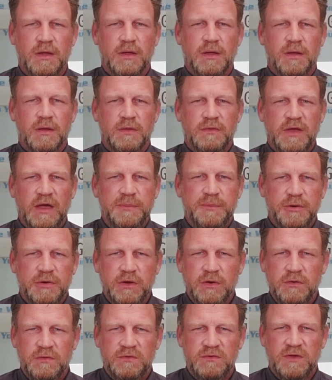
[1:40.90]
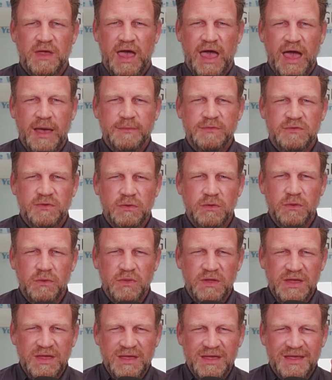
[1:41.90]
they produce
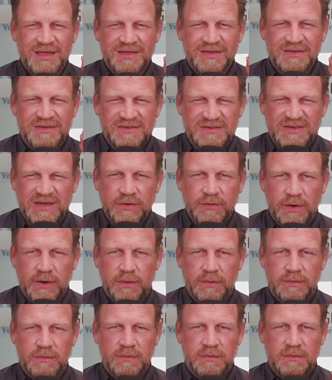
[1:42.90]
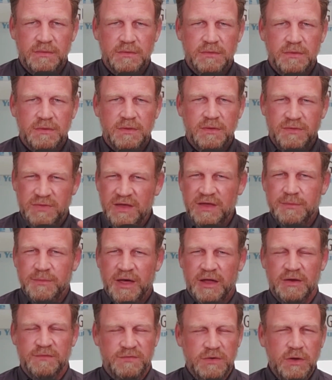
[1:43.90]
absolutely zero. Think
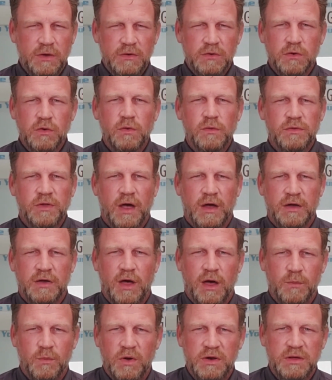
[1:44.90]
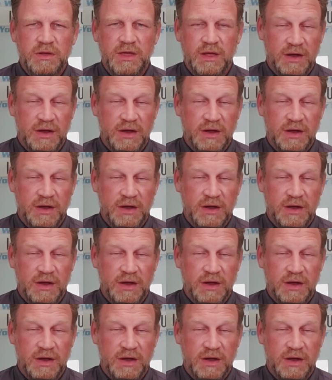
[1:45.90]
about it. If you go to google.com, what do you get? A